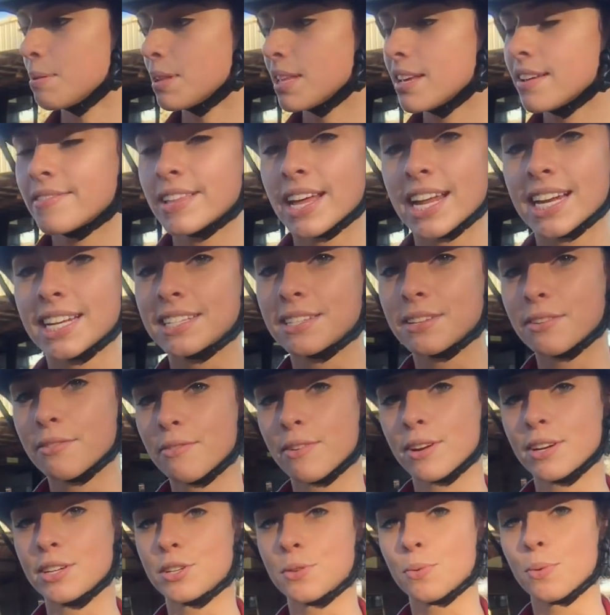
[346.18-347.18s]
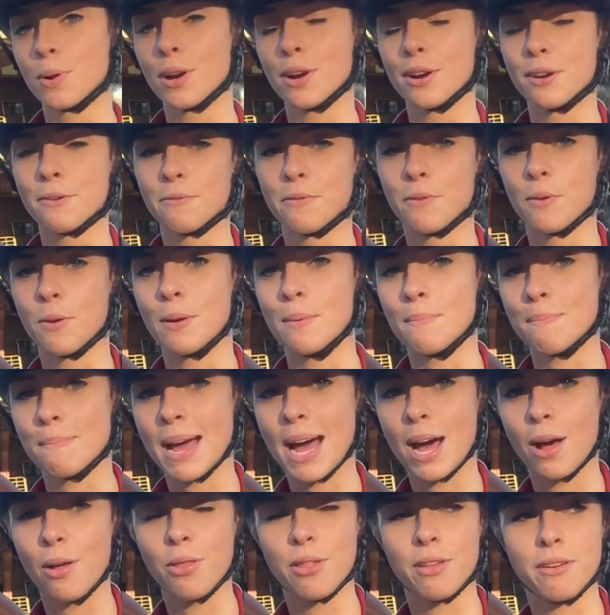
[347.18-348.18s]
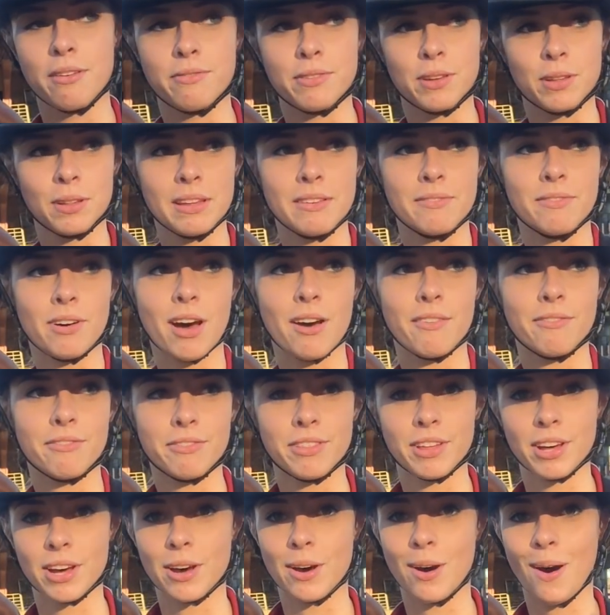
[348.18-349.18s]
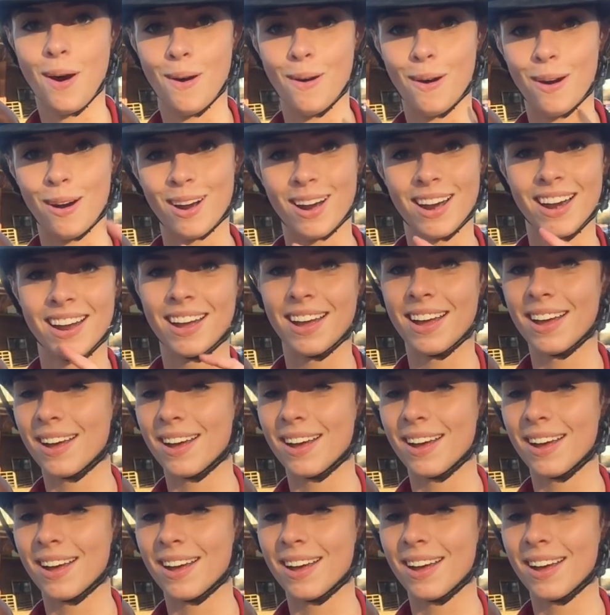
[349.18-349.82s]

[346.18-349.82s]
believe that is the French word for mouth if you leave off the R.